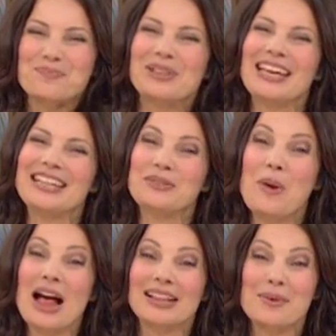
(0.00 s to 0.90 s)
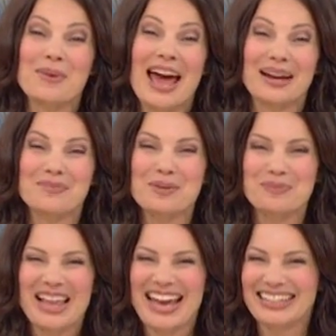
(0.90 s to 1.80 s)
Please welcome Animal
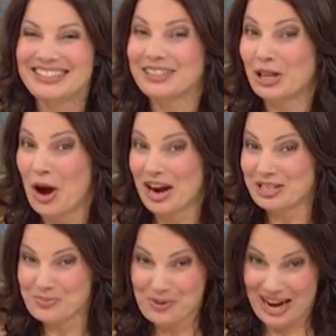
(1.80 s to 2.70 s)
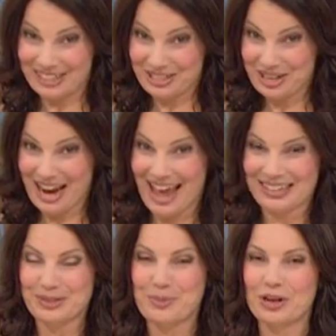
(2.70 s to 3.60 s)
Planet's large predator
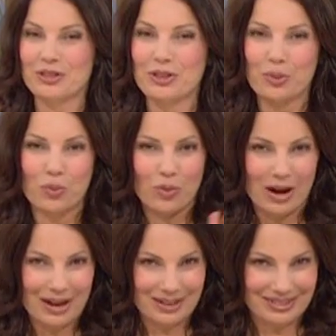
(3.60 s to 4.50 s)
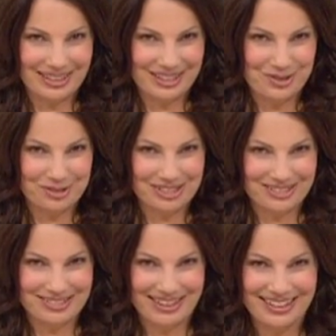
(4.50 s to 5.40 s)
expert, the wildly
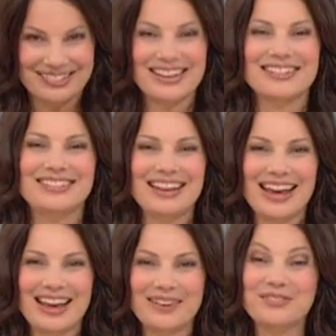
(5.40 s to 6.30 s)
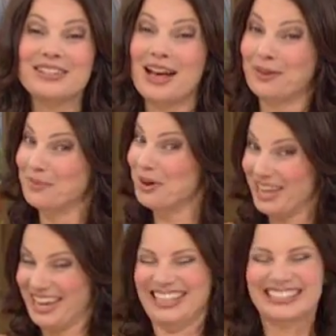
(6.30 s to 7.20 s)
gorgeous Dave
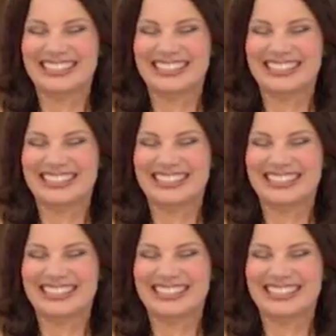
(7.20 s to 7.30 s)
Salmoni.